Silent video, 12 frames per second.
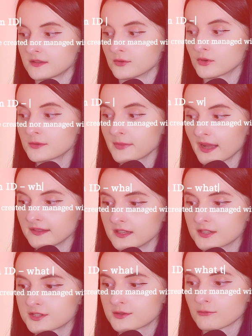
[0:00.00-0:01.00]
nor
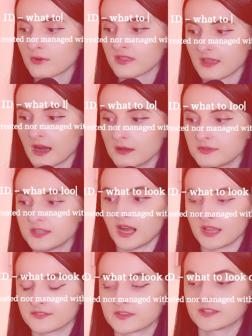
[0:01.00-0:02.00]
managed without the
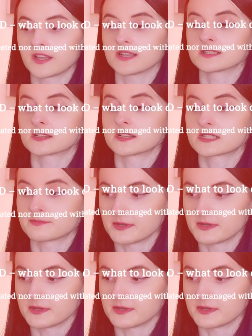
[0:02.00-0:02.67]
advertiser's